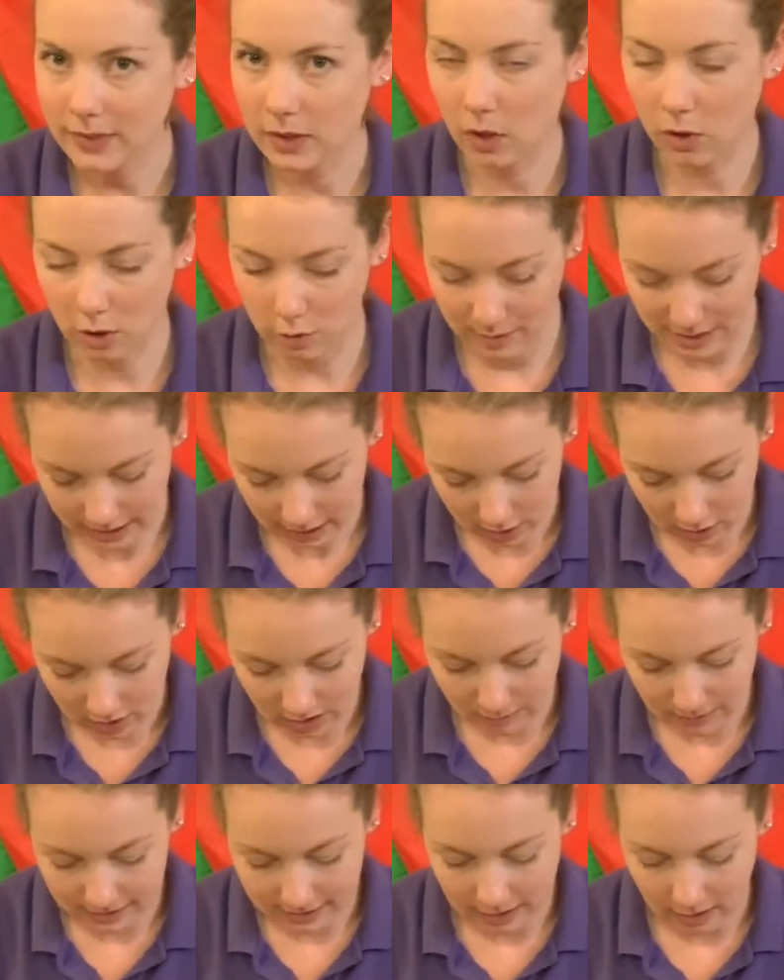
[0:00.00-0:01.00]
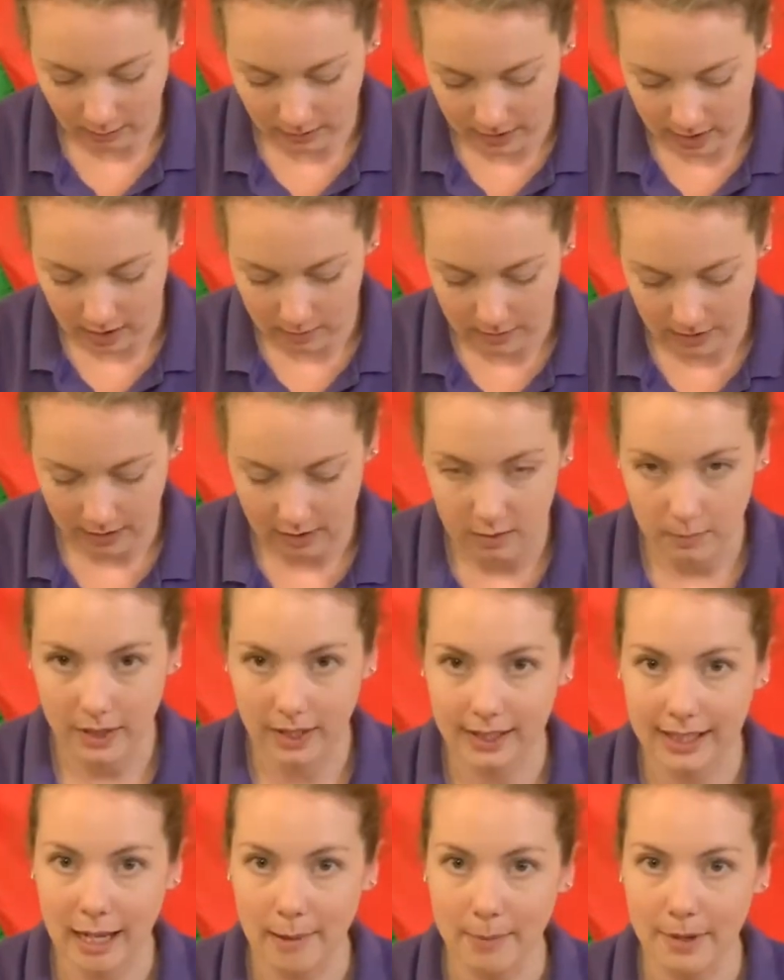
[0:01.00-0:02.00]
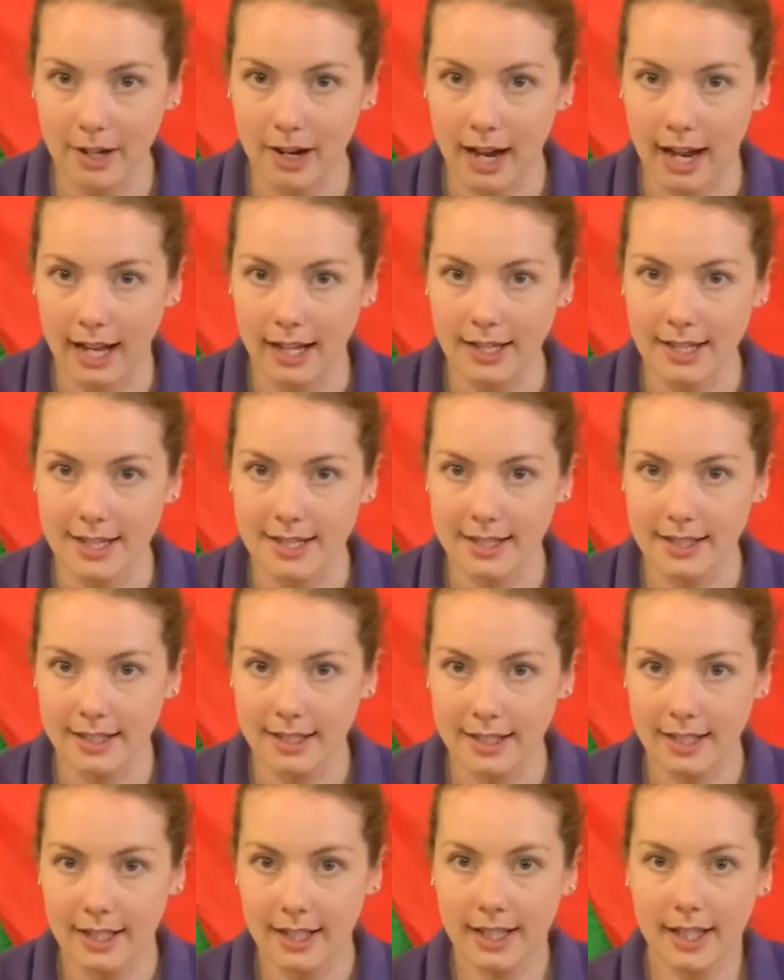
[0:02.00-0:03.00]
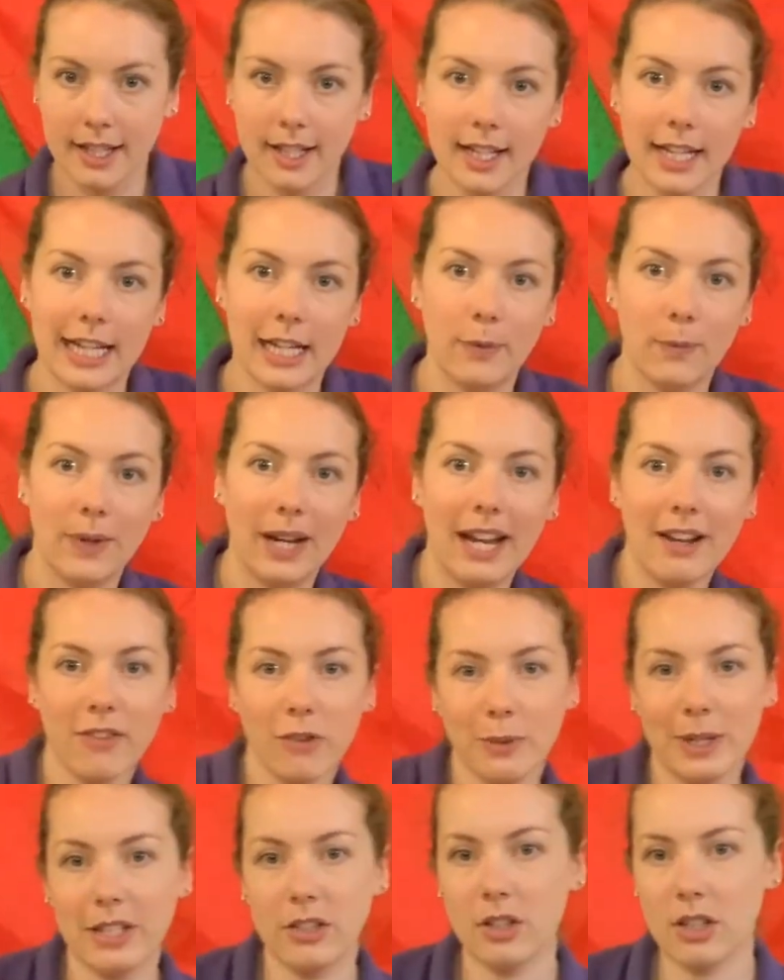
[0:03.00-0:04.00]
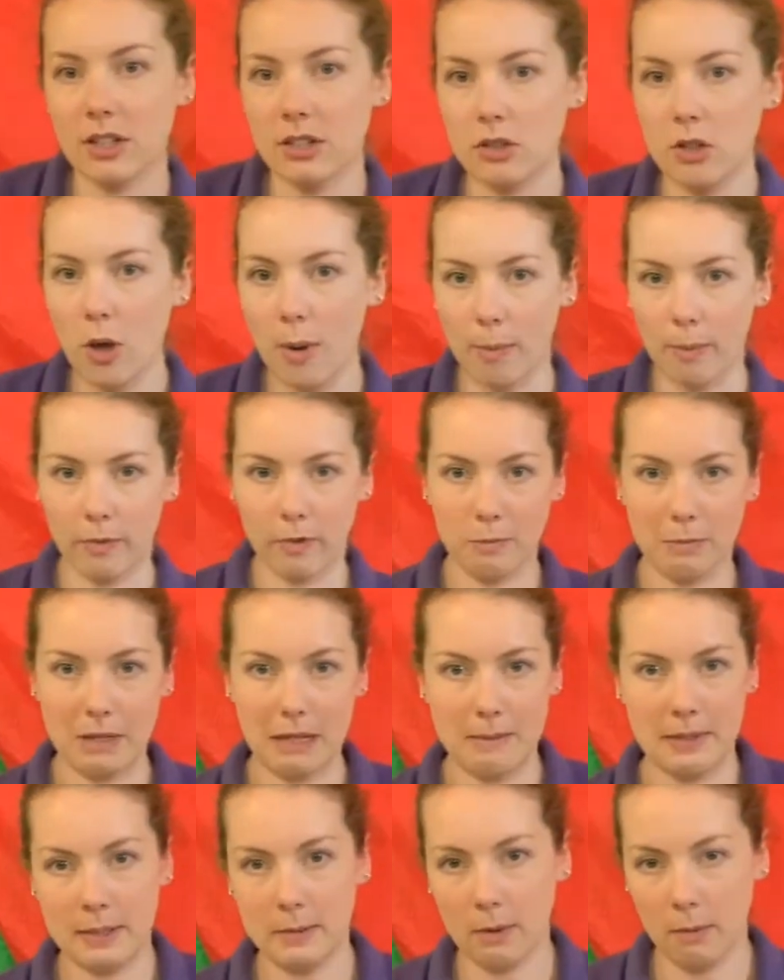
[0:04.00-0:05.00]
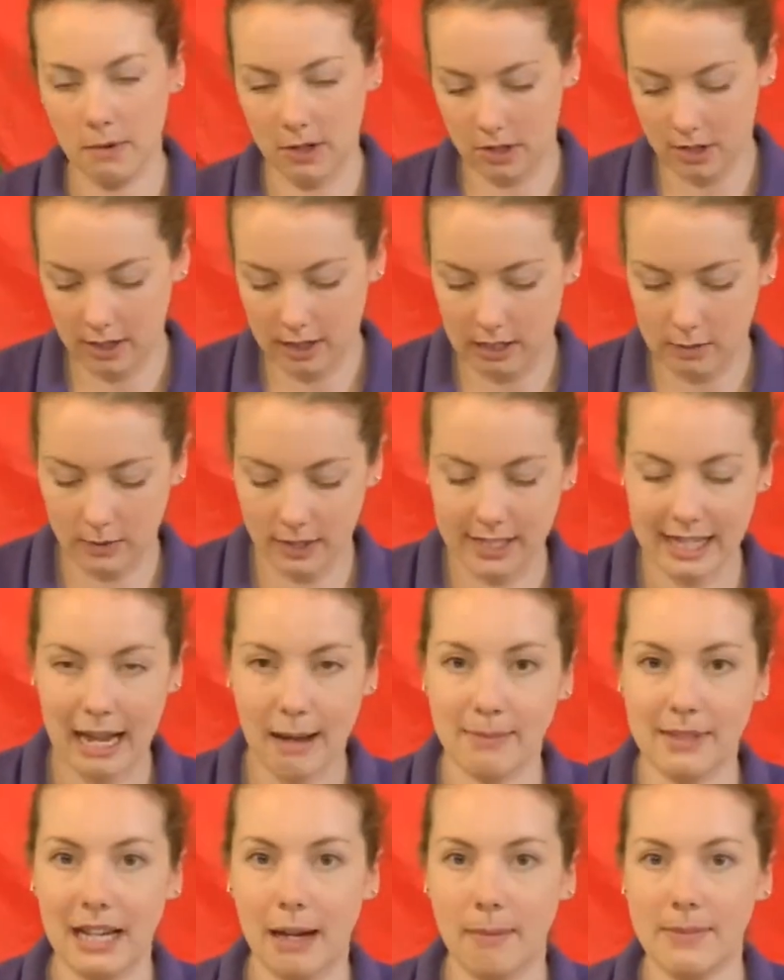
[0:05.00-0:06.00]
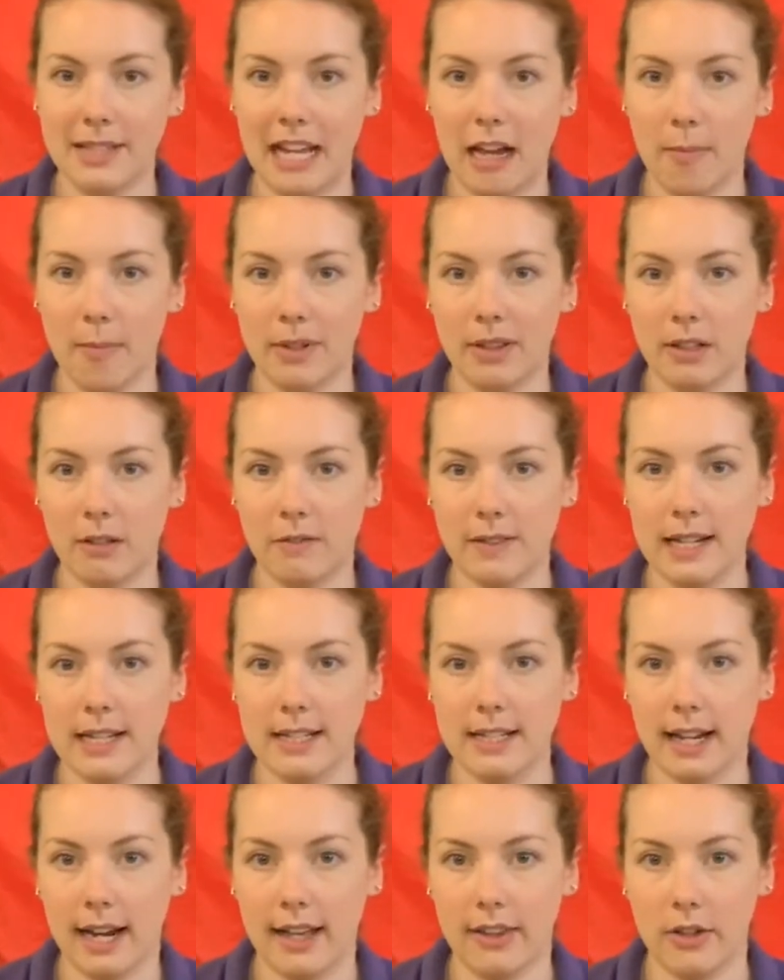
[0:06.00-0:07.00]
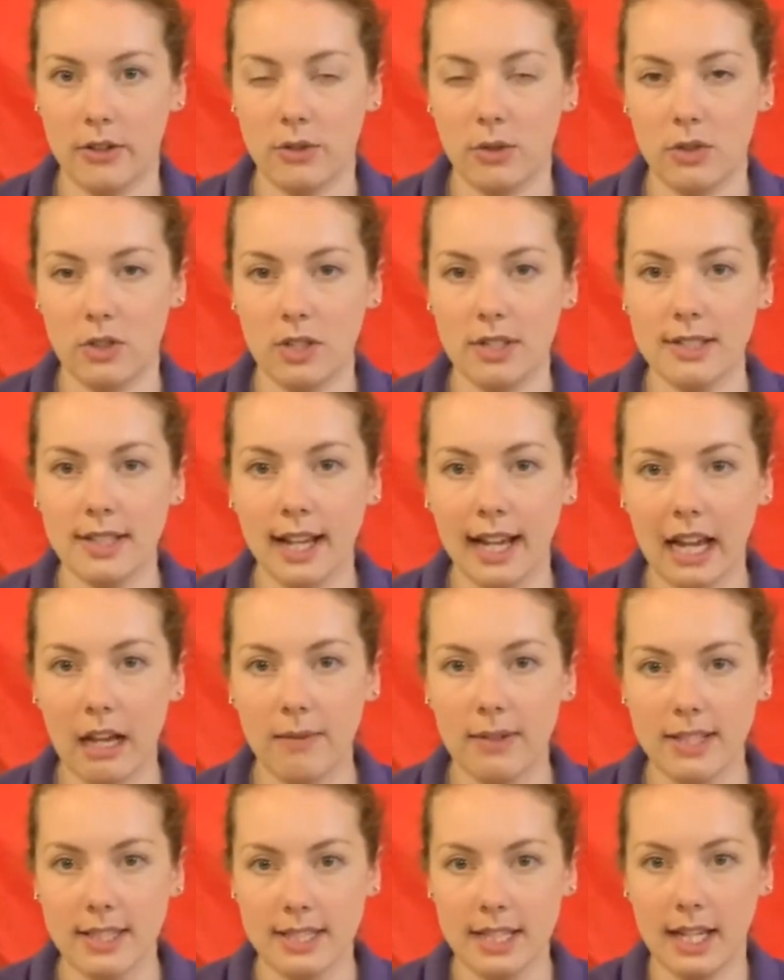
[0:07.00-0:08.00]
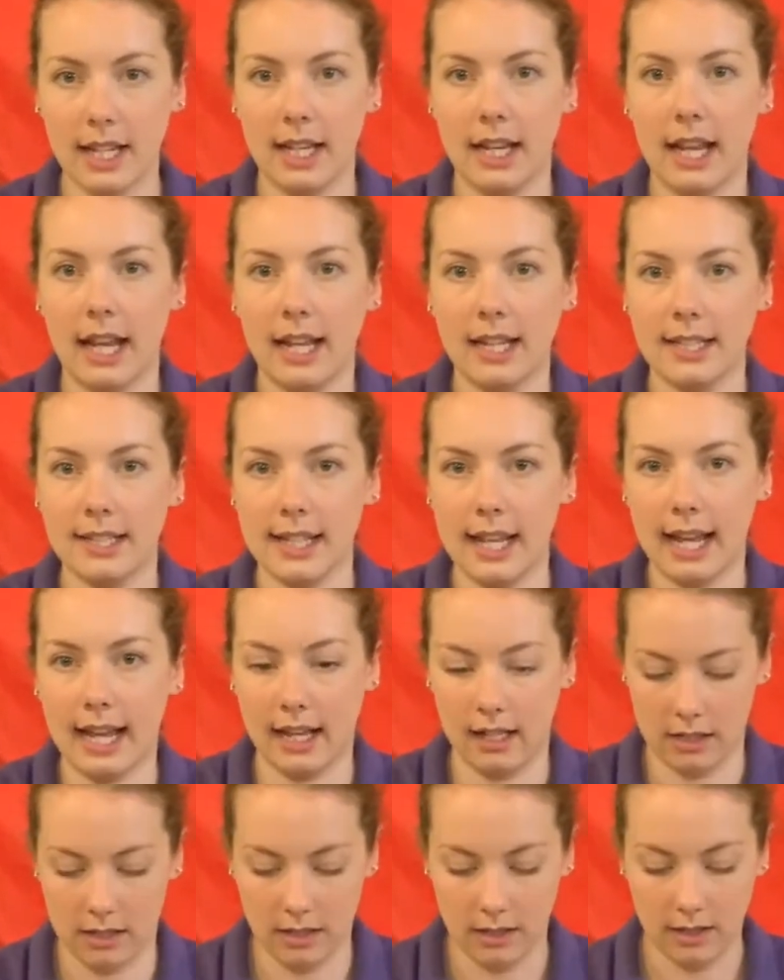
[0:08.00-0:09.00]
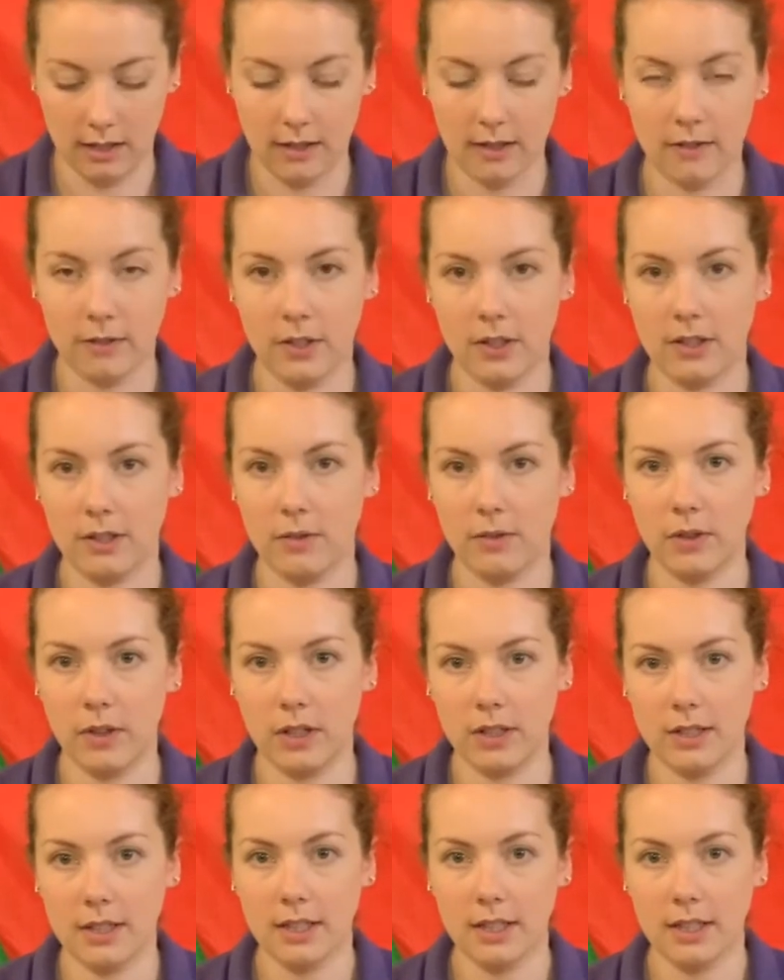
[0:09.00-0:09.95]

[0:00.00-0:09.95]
or we can do it with little ones as well. So we're clapping our hands. And whenever we do a stomp for babies, what we're doing is we're tap, tap, tapping their feet together. So just like I was saying, hand to hand, foot to foot,